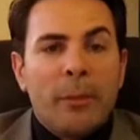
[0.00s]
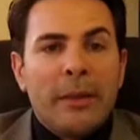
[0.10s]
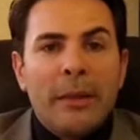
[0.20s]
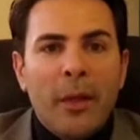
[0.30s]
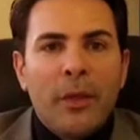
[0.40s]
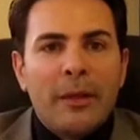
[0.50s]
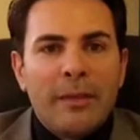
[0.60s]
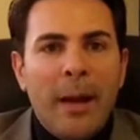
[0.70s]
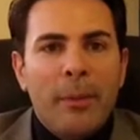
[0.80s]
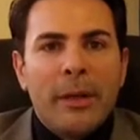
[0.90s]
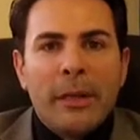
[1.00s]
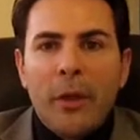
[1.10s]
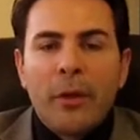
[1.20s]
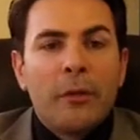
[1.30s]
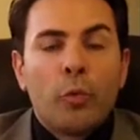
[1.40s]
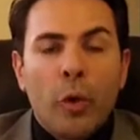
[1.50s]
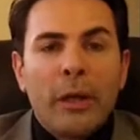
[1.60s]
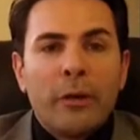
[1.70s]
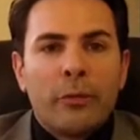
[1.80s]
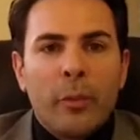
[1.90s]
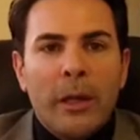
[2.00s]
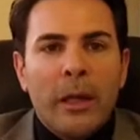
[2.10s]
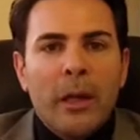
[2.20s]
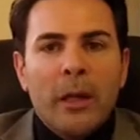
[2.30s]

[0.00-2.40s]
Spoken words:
but nothing is happening. Nothing is working for me.